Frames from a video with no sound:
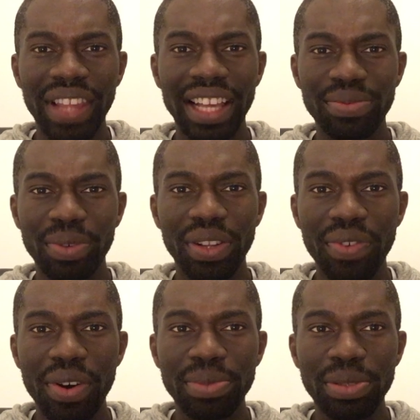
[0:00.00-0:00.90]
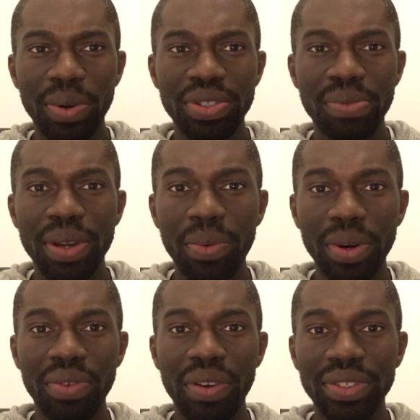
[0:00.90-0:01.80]
that's what the film's supposed to be or what
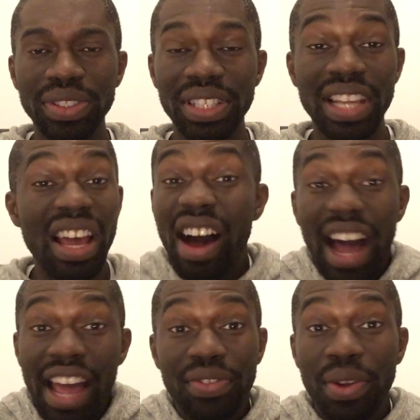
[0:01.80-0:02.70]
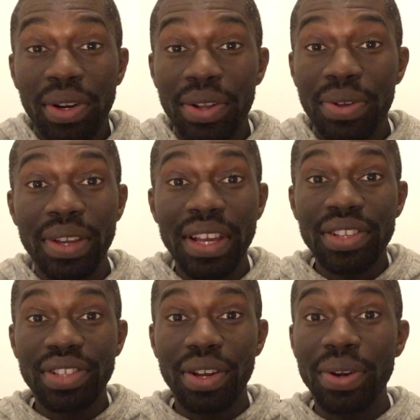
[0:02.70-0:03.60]
the reference is. I have no clue.
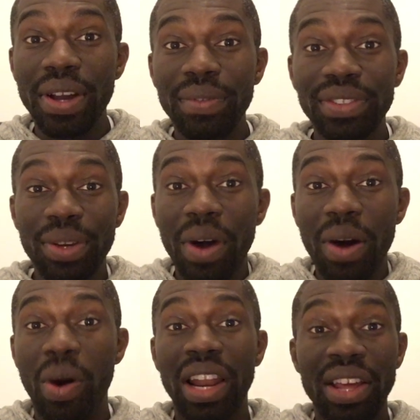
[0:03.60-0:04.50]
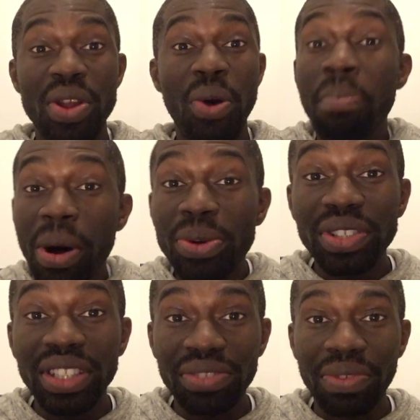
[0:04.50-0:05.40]
So while I know most
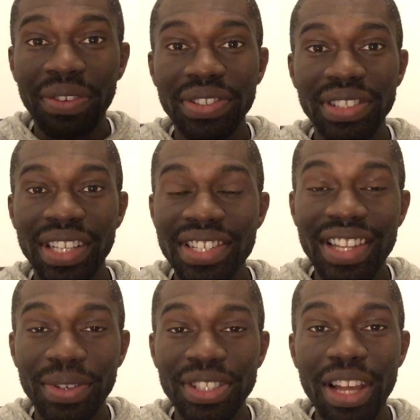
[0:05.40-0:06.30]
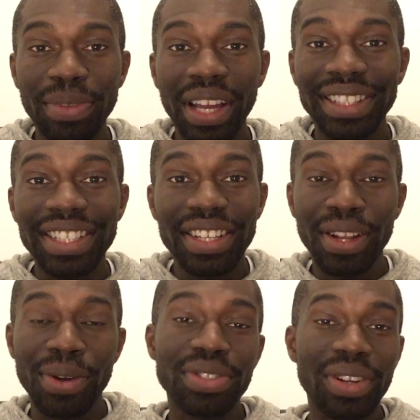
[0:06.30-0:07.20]
of these references, there are some that I didn't
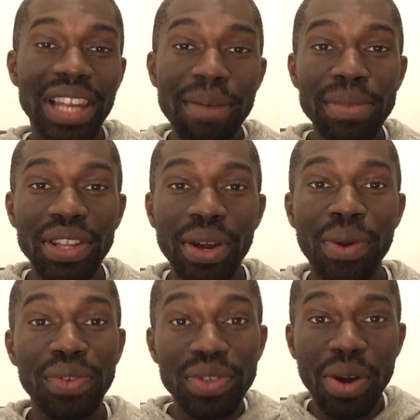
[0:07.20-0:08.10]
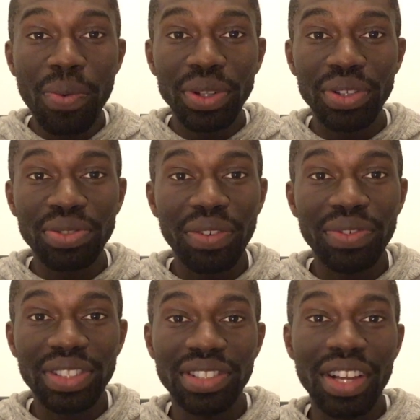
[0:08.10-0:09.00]
know. So let me know. If you know what those
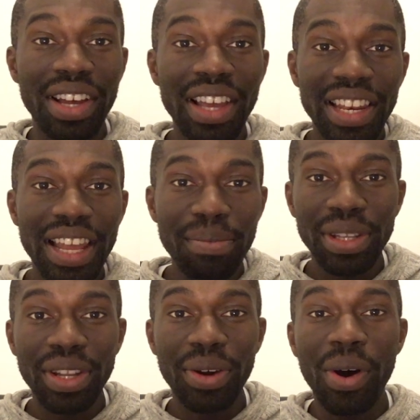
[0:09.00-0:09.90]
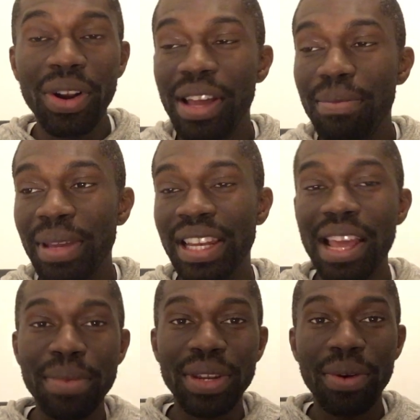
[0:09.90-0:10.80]
references are, let me know. Holler at me and
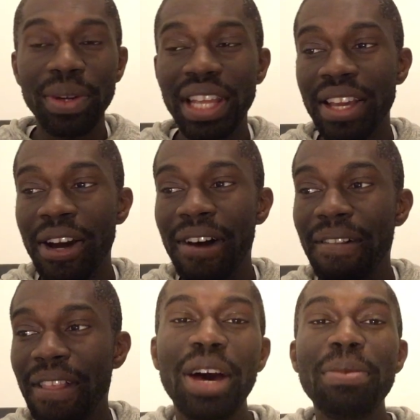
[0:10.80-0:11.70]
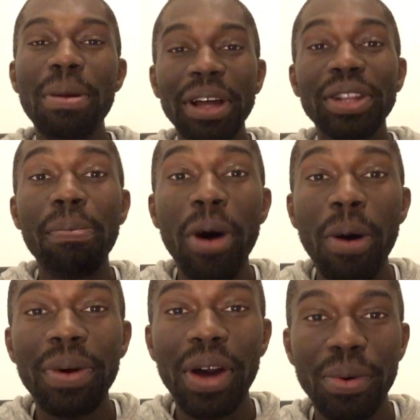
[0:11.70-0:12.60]
let me know what they are. Tell me about the
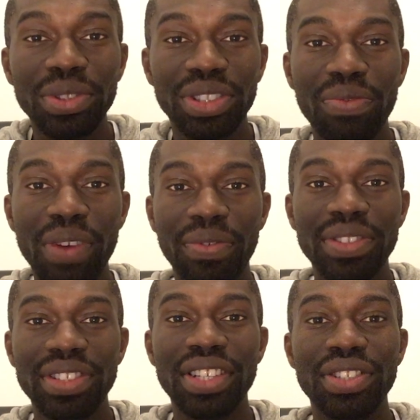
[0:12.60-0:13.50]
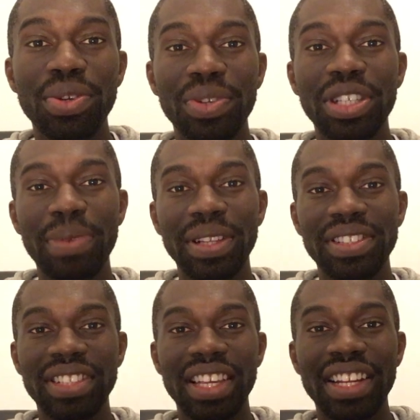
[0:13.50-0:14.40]
pop culture references you would expect to
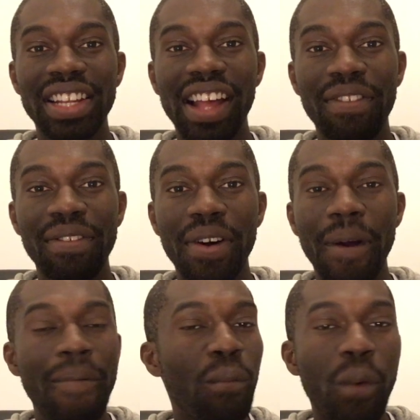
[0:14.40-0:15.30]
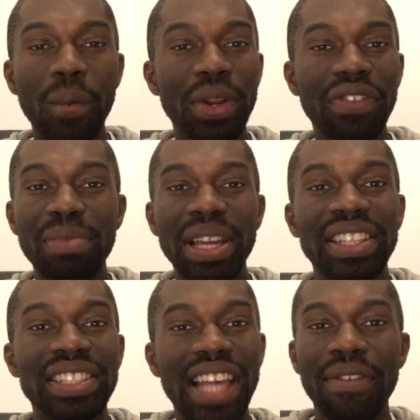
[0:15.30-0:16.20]
see in an advert. What would have made
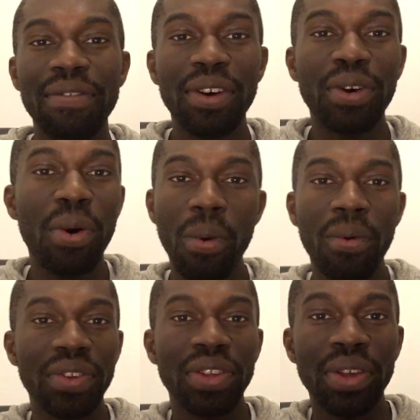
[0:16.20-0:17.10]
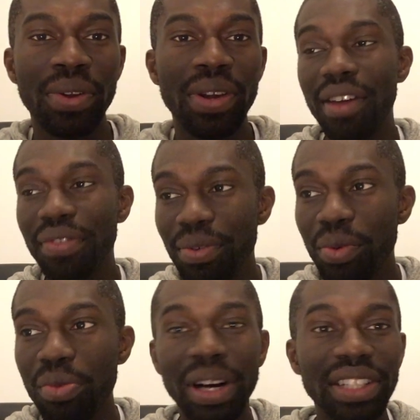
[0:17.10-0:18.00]
this advert cool for you? I think
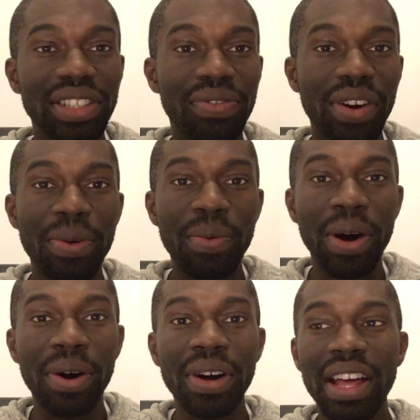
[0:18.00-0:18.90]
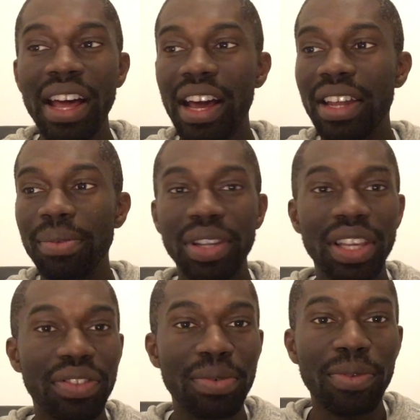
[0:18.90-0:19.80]
Walmart did very well, and I'm gonna
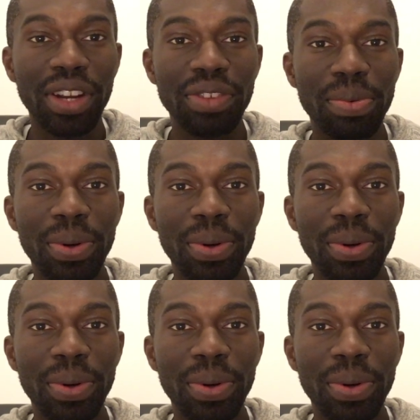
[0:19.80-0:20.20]
give them a round of